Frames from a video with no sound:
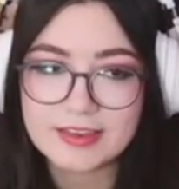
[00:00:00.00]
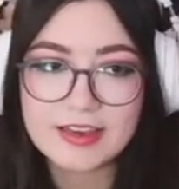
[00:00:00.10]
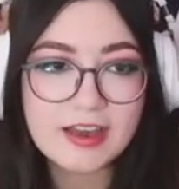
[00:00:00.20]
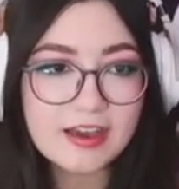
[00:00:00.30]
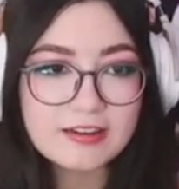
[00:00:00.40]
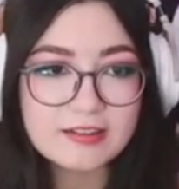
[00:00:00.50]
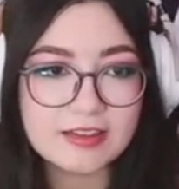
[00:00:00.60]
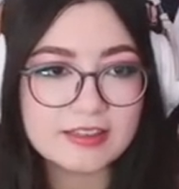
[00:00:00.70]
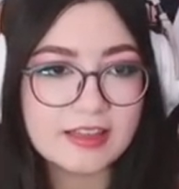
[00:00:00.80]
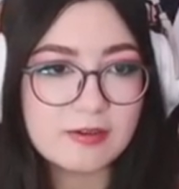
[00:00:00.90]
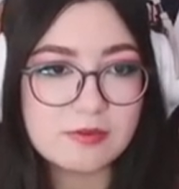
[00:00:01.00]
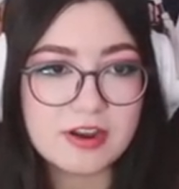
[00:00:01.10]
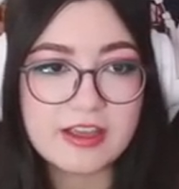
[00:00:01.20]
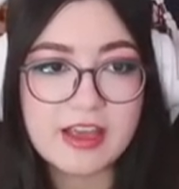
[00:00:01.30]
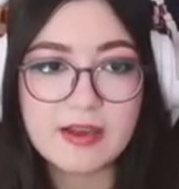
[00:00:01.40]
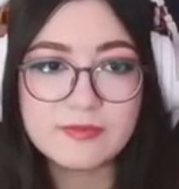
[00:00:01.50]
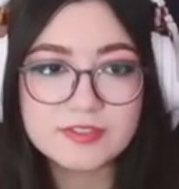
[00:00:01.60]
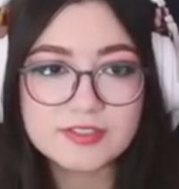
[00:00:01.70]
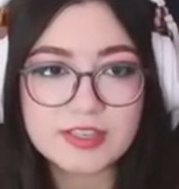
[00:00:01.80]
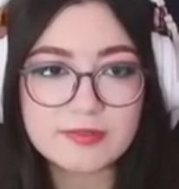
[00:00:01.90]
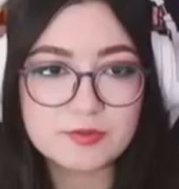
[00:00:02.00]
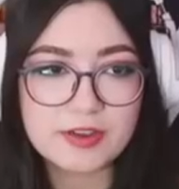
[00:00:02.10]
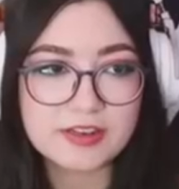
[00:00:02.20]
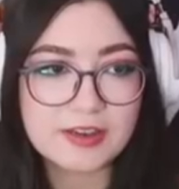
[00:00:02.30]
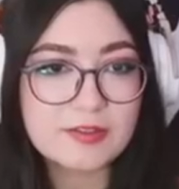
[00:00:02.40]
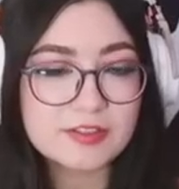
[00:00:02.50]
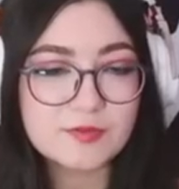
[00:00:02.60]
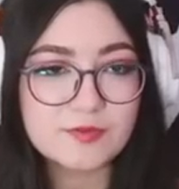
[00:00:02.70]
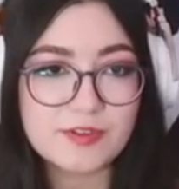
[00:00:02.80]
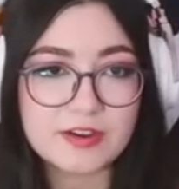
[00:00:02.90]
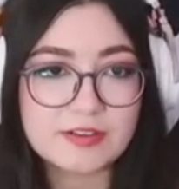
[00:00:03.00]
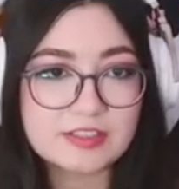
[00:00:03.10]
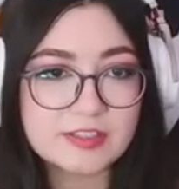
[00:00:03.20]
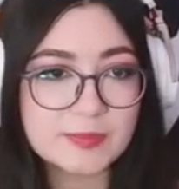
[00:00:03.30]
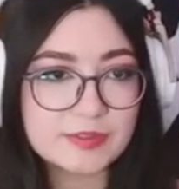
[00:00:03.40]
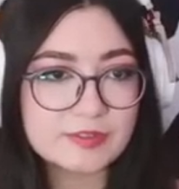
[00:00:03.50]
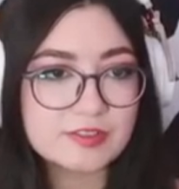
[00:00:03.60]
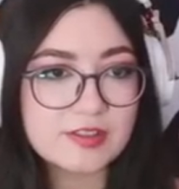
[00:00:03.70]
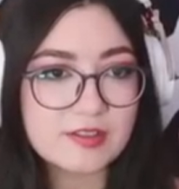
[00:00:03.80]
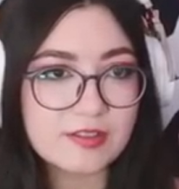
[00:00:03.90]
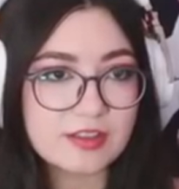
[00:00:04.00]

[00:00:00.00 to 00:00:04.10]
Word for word: Kind of like that one. I have one saved right now that's very similar to